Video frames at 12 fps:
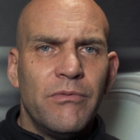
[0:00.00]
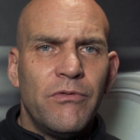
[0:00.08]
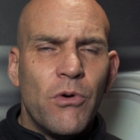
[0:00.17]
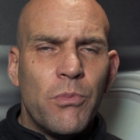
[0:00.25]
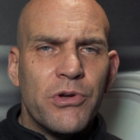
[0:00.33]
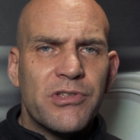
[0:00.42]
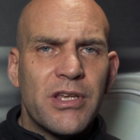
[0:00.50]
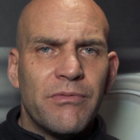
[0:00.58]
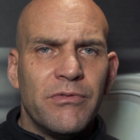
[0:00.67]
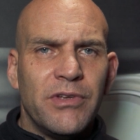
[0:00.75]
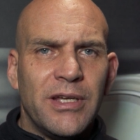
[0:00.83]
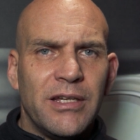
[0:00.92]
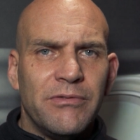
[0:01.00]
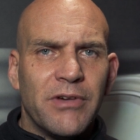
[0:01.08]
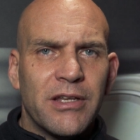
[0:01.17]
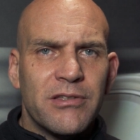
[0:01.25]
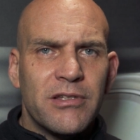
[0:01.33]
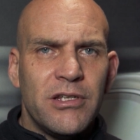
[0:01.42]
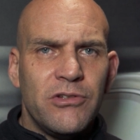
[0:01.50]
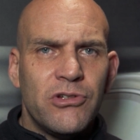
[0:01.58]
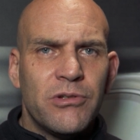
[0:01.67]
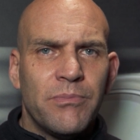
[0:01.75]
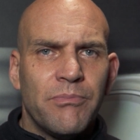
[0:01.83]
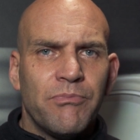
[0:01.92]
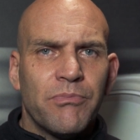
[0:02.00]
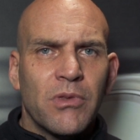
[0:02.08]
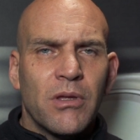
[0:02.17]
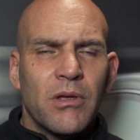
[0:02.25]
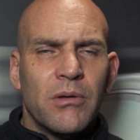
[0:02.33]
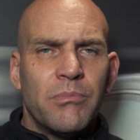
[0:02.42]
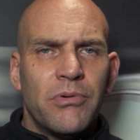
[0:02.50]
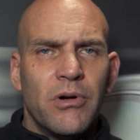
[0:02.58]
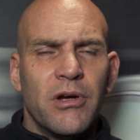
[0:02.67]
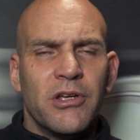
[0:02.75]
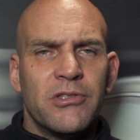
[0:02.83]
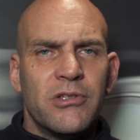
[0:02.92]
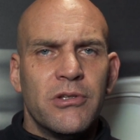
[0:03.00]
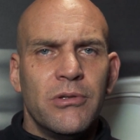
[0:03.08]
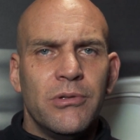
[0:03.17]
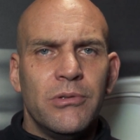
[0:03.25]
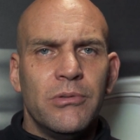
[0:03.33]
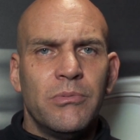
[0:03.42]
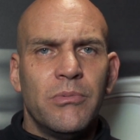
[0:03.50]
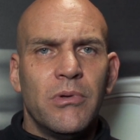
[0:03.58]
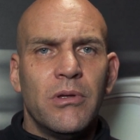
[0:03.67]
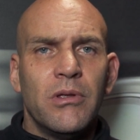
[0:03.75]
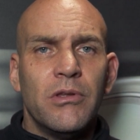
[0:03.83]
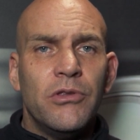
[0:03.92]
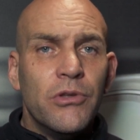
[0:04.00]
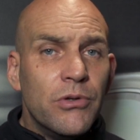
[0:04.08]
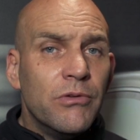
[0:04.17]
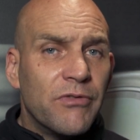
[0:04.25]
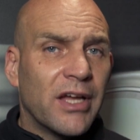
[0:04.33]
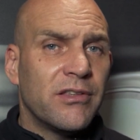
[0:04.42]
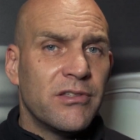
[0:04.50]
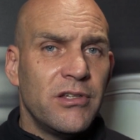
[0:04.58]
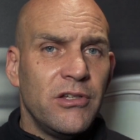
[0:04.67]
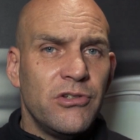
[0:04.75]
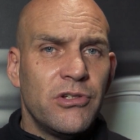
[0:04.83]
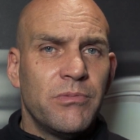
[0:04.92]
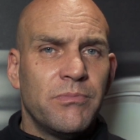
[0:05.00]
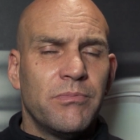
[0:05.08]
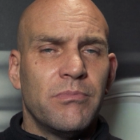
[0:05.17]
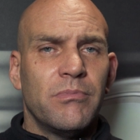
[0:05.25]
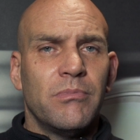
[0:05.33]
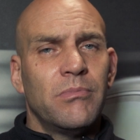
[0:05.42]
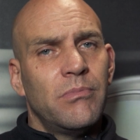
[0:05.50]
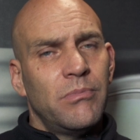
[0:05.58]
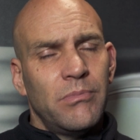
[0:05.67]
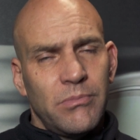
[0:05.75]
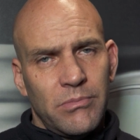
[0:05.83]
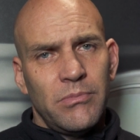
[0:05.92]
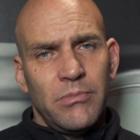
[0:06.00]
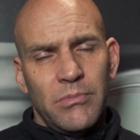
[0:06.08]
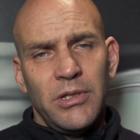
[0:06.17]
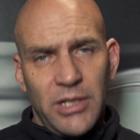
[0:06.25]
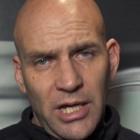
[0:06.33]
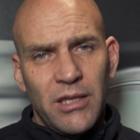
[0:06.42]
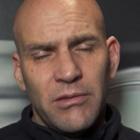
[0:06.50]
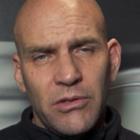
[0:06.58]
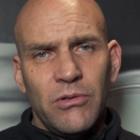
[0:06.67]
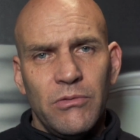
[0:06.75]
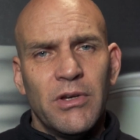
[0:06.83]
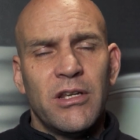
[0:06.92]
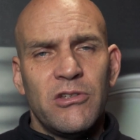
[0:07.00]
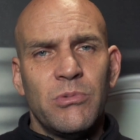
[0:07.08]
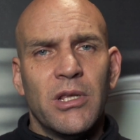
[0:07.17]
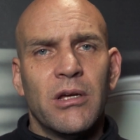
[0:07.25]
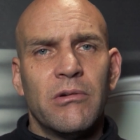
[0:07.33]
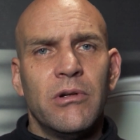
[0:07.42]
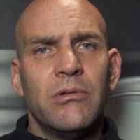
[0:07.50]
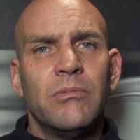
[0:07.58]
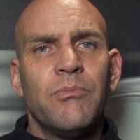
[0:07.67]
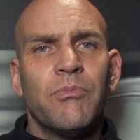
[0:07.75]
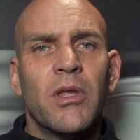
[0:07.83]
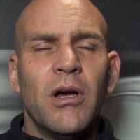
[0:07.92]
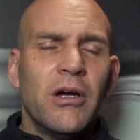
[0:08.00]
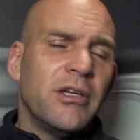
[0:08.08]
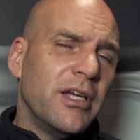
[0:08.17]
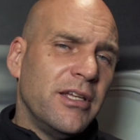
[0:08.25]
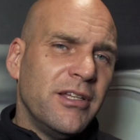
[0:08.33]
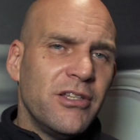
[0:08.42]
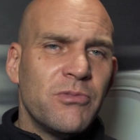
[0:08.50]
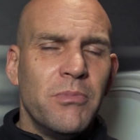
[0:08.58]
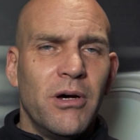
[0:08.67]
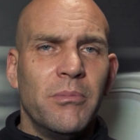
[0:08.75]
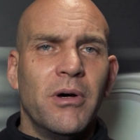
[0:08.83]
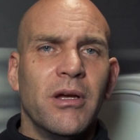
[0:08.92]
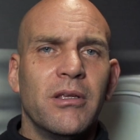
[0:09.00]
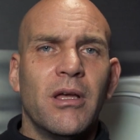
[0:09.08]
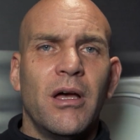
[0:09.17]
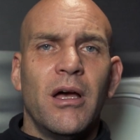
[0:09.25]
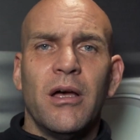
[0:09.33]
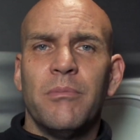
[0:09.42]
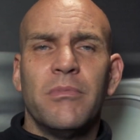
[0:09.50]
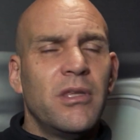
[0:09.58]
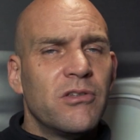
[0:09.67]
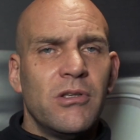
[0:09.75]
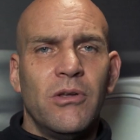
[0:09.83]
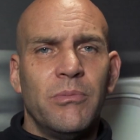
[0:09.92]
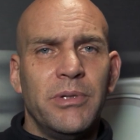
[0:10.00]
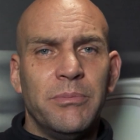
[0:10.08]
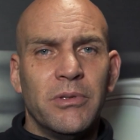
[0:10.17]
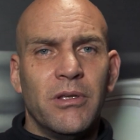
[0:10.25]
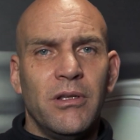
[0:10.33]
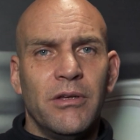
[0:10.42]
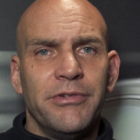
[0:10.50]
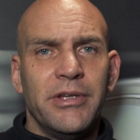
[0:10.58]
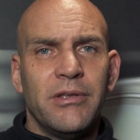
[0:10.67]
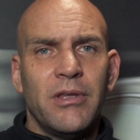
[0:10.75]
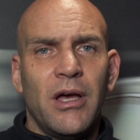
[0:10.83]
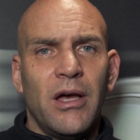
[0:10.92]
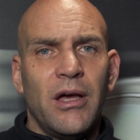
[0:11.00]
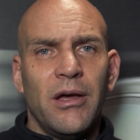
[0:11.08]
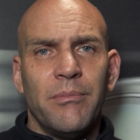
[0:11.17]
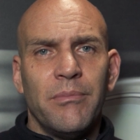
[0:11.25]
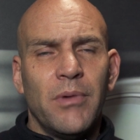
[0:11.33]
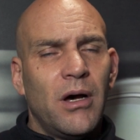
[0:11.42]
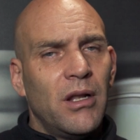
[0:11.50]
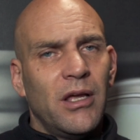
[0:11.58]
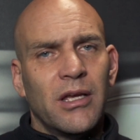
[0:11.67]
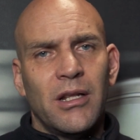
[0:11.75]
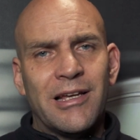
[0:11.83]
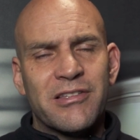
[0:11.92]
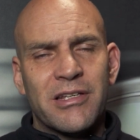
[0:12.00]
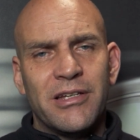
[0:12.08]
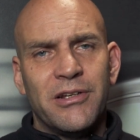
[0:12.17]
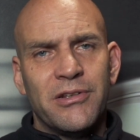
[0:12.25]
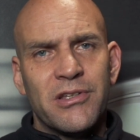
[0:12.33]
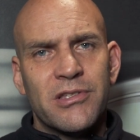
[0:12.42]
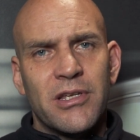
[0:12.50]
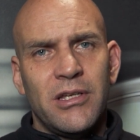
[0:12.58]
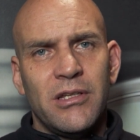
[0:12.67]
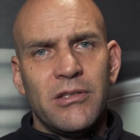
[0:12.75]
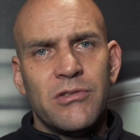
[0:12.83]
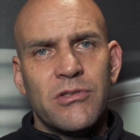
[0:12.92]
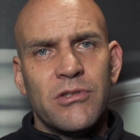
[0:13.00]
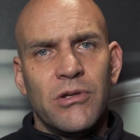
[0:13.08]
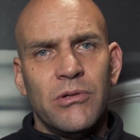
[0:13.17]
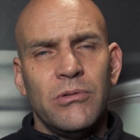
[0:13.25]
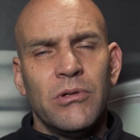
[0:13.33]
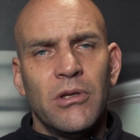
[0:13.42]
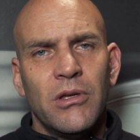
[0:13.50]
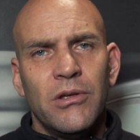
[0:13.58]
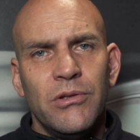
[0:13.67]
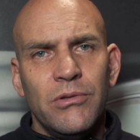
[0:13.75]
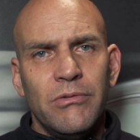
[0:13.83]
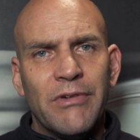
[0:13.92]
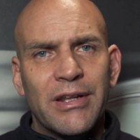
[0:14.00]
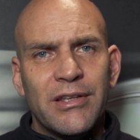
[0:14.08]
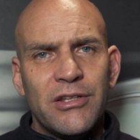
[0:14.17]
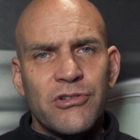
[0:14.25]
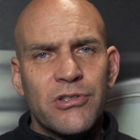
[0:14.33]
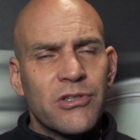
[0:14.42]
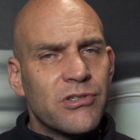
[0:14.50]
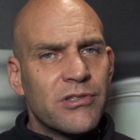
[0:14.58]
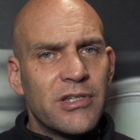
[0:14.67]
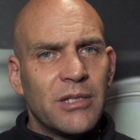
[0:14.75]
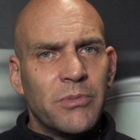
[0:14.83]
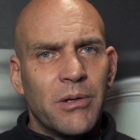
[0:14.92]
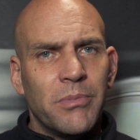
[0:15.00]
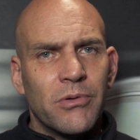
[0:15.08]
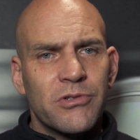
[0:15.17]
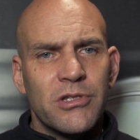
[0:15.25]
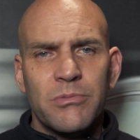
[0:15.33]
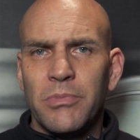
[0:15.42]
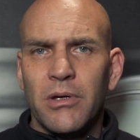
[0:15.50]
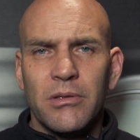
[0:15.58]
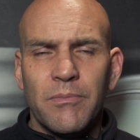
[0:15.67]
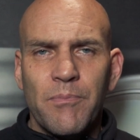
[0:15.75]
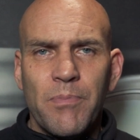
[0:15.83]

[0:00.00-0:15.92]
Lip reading: 4.7 V8 Vantage prior to new Vantage. Yeah, the new Vantage with that grille. Okay, it's Marmite. There's a lot of people that love it. I like classic and understated, so new Vantage doesn't tick my boxes, but